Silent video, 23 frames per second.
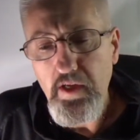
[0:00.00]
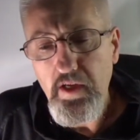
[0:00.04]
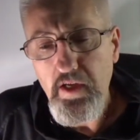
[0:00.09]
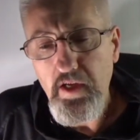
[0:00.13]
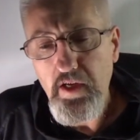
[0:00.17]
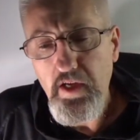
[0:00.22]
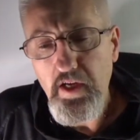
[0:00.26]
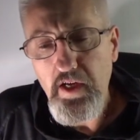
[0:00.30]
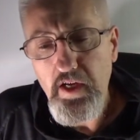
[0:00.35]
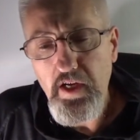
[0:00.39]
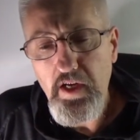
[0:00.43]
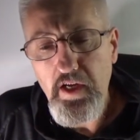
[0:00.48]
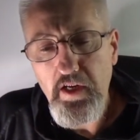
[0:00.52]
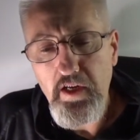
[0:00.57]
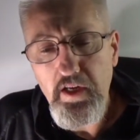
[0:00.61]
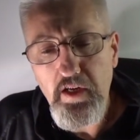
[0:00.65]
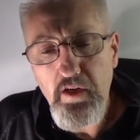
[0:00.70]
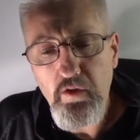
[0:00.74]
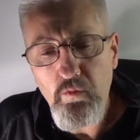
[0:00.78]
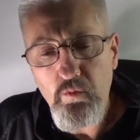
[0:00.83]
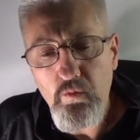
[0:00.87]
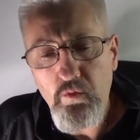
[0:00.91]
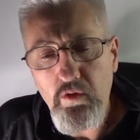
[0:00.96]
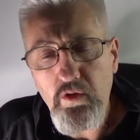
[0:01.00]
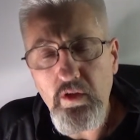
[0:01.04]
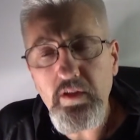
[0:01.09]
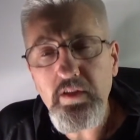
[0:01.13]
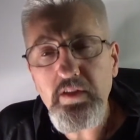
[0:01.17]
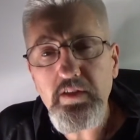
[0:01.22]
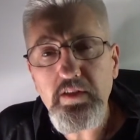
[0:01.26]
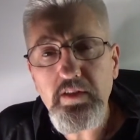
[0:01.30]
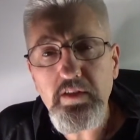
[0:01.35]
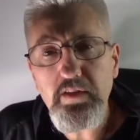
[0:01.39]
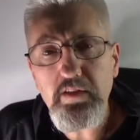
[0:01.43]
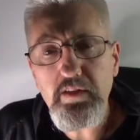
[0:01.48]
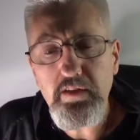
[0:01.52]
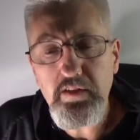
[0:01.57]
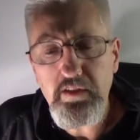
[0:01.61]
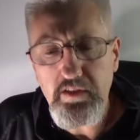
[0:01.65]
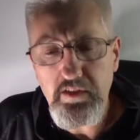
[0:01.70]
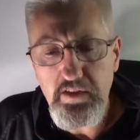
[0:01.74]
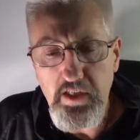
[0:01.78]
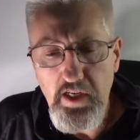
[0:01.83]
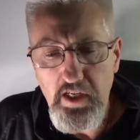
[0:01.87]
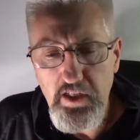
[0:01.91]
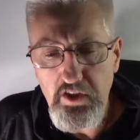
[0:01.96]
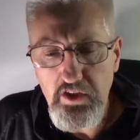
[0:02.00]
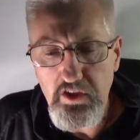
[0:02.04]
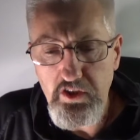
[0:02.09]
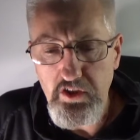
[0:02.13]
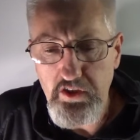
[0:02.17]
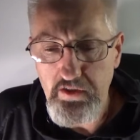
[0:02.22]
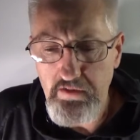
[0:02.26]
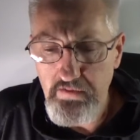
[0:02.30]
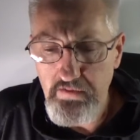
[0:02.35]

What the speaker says: And in one section,